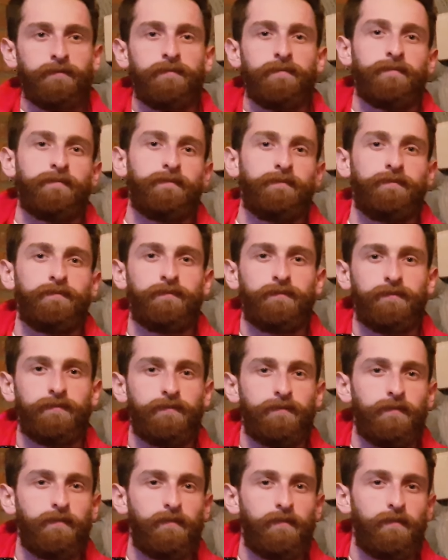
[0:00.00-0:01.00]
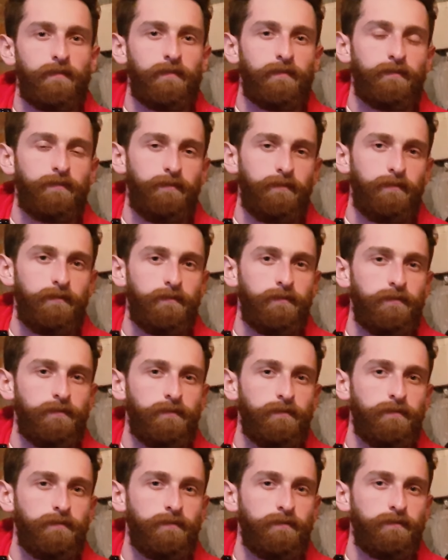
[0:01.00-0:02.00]

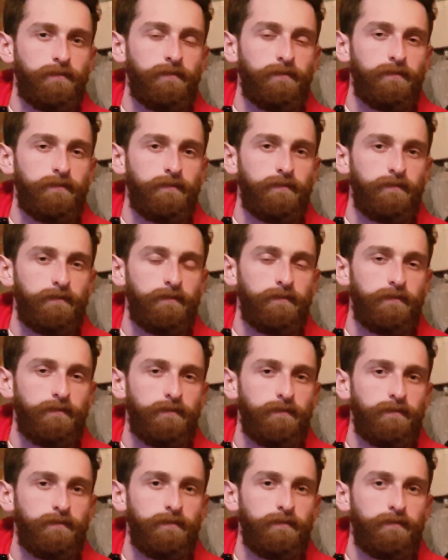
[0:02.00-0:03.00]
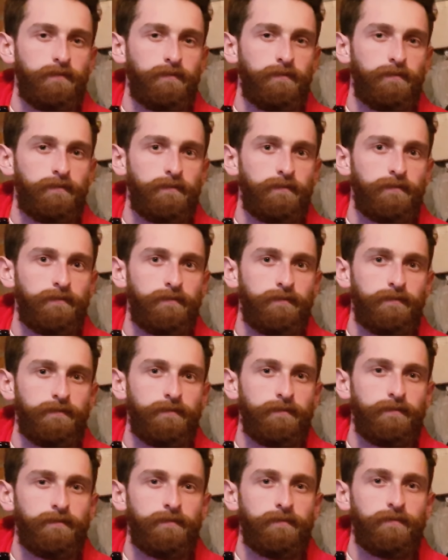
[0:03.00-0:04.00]

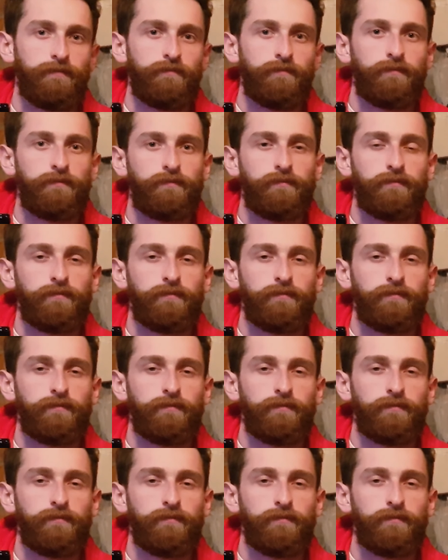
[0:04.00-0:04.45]
This person isn't speaking.